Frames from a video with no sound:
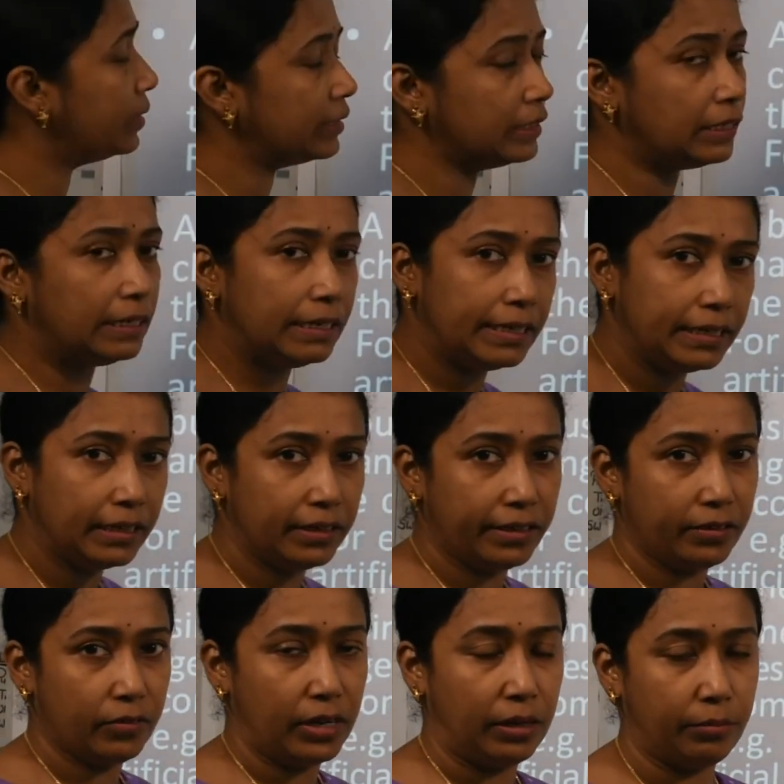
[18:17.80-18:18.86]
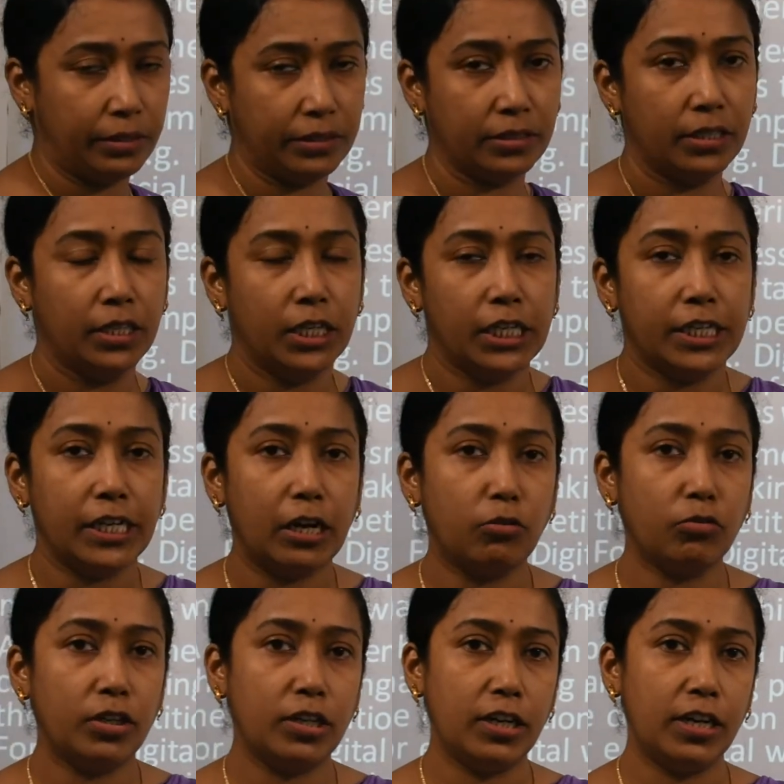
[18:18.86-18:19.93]
by the legal environment.
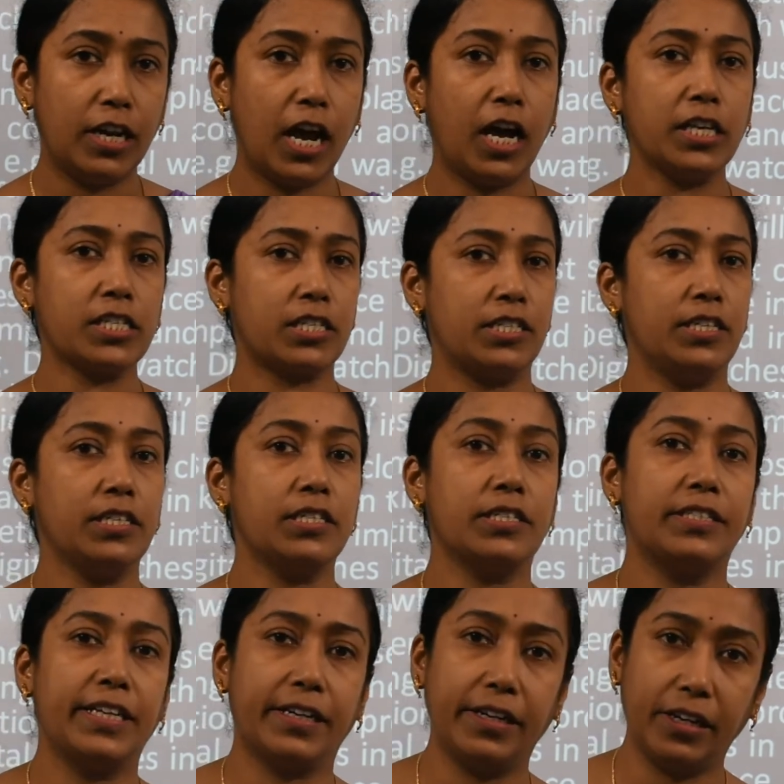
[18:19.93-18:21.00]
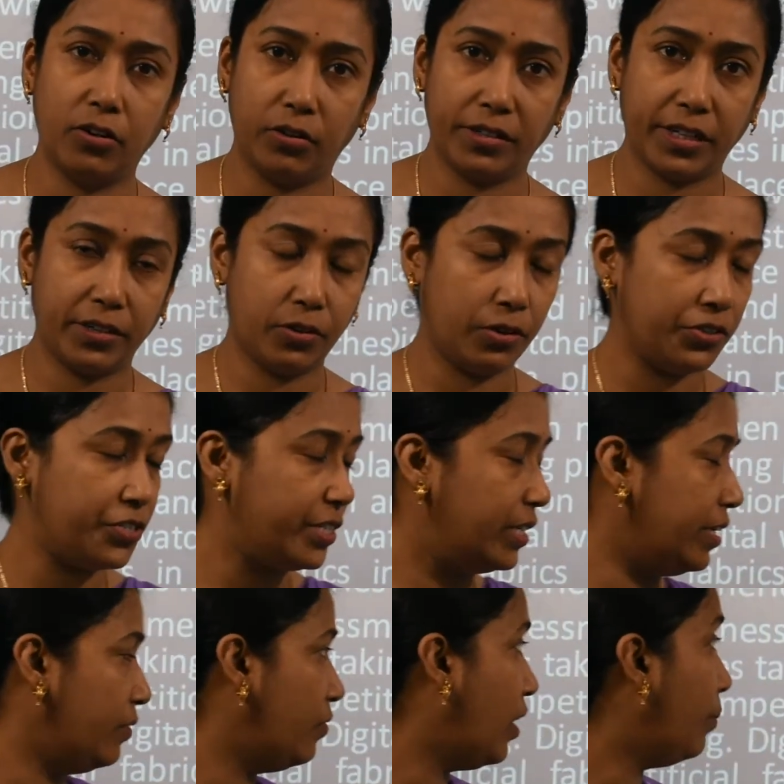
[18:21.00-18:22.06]
Now last is
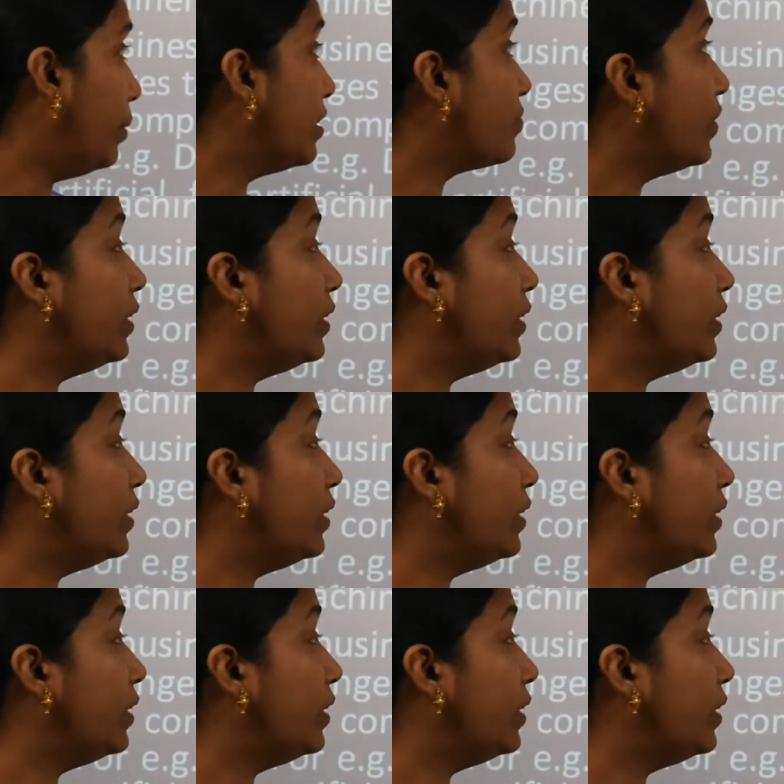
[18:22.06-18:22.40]
technological environment.